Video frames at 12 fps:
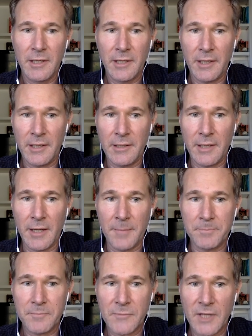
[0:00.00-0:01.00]
And,
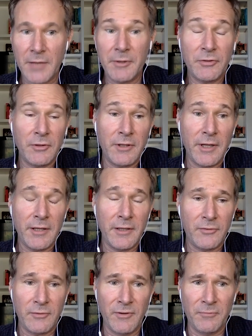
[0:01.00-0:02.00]
um, Anyway, so and
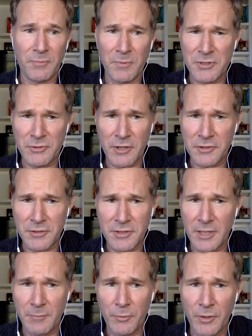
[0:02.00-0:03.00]
this, from a structure
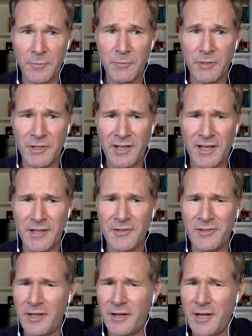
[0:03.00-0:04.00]
standpoint, I mean, we kind of
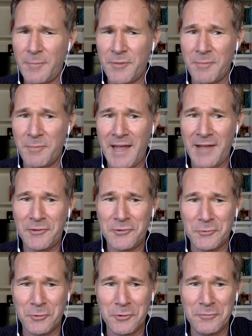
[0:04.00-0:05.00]
set it up that Matt
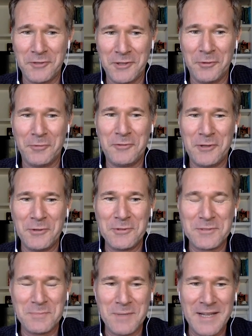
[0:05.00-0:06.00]
sort of
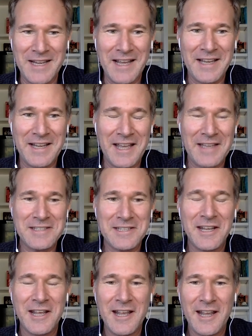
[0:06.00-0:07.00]
interviews me, I guess,
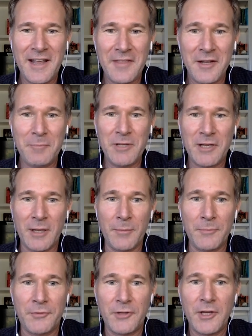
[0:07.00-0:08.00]
and then it
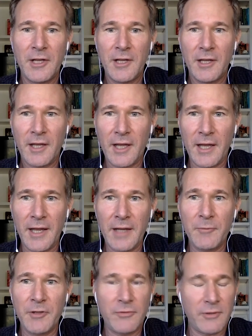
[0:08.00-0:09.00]
becomes, uh,
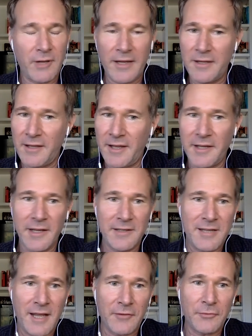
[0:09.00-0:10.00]
and we I, I get a
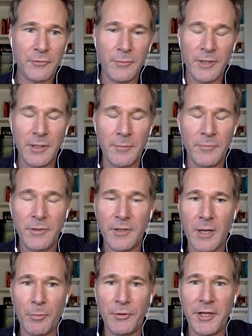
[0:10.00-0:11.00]
text from him a
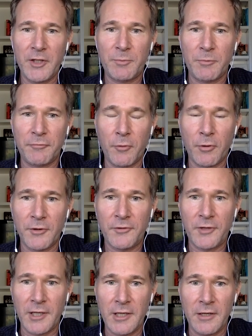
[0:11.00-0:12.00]
couple of days before
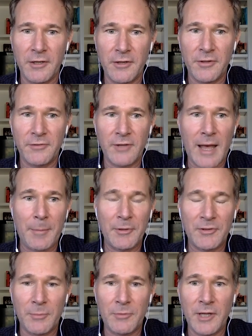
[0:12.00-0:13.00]
saying, here, here are the
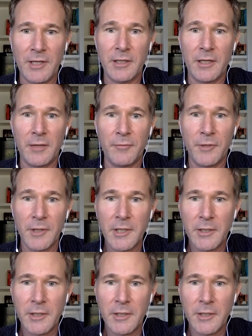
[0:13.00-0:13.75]
topics I'm thinking of.